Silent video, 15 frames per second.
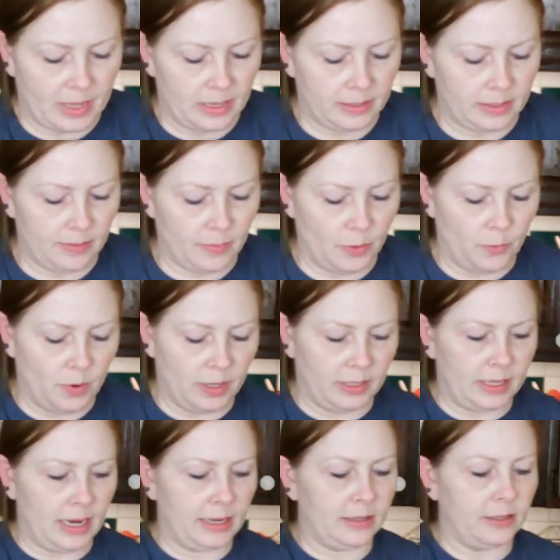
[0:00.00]
Some of the ones
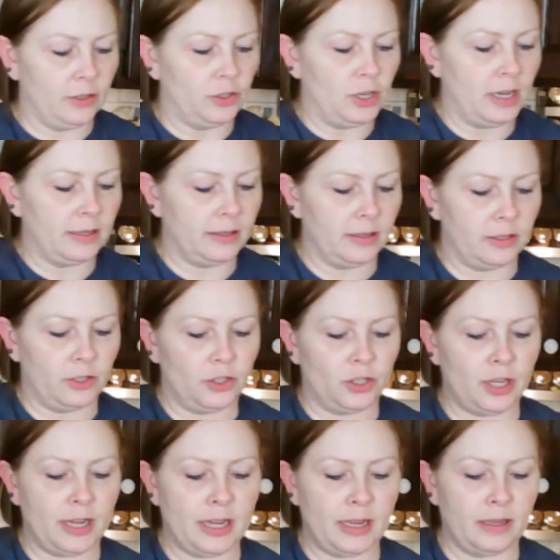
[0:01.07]
I suggest is
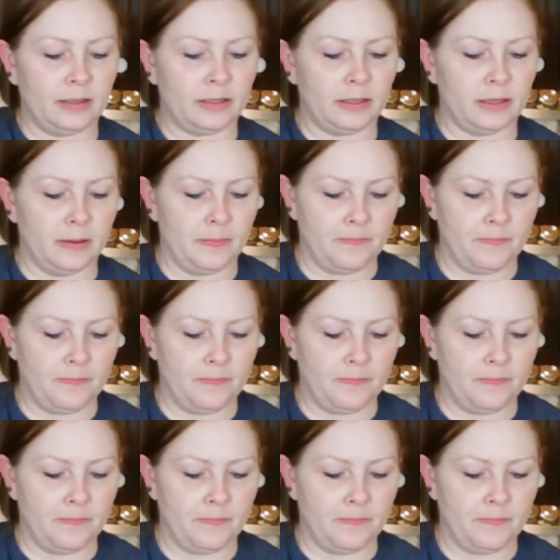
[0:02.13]
cheese.